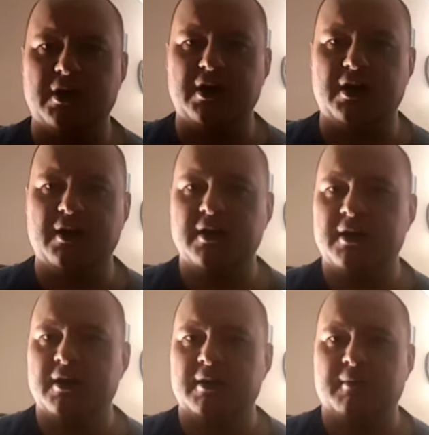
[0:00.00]
uh,
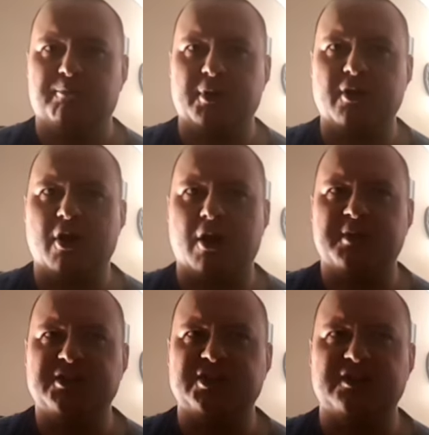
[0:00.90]
bring
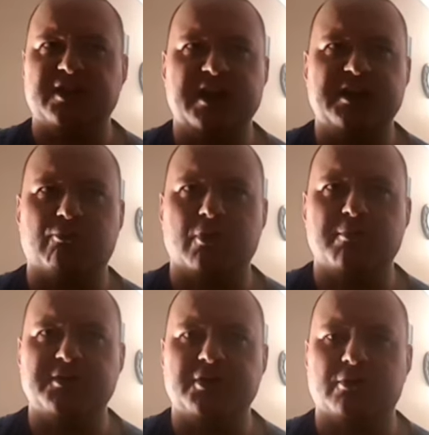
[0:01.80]
harmony to any
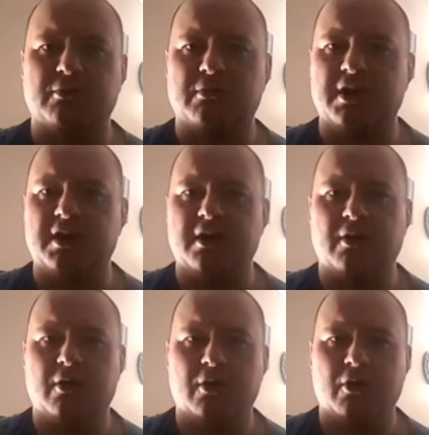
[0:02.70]
room in your uh,
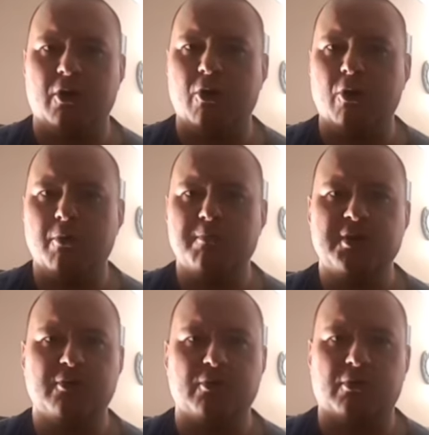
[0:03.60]

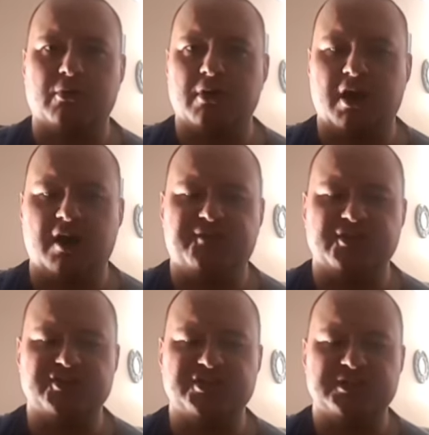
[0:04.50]
home or
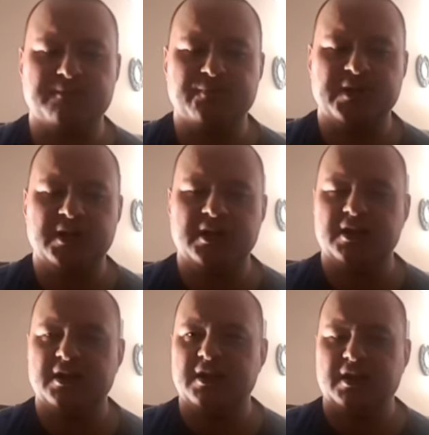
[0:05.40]
office.
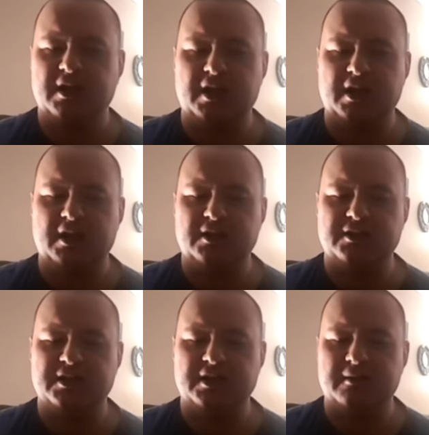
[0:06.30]

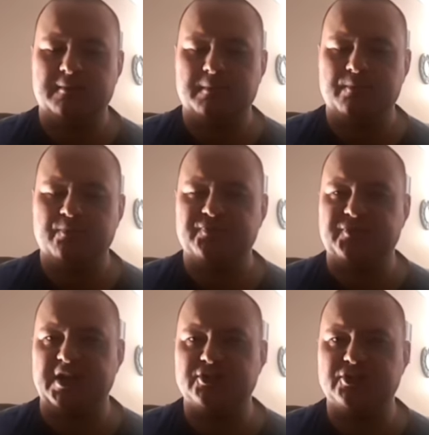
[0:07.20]
And uh,
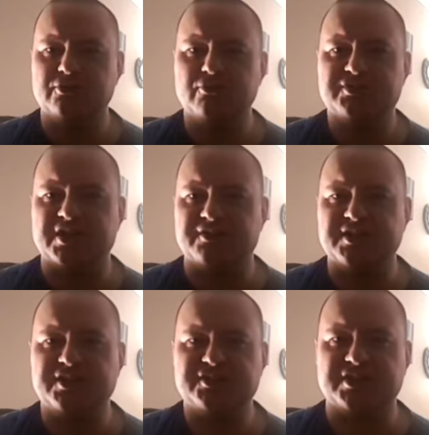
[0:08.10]
they do sell
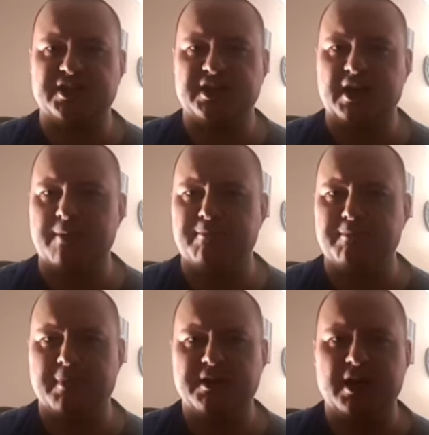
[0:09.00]
these uh, at
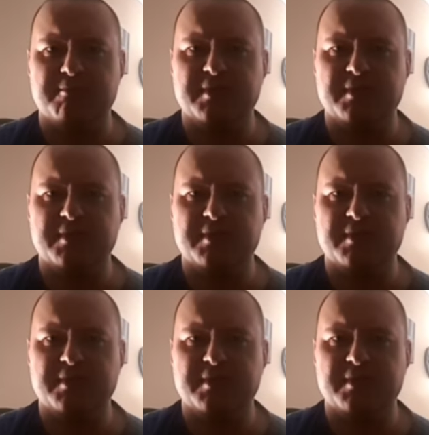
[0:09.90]
many uh,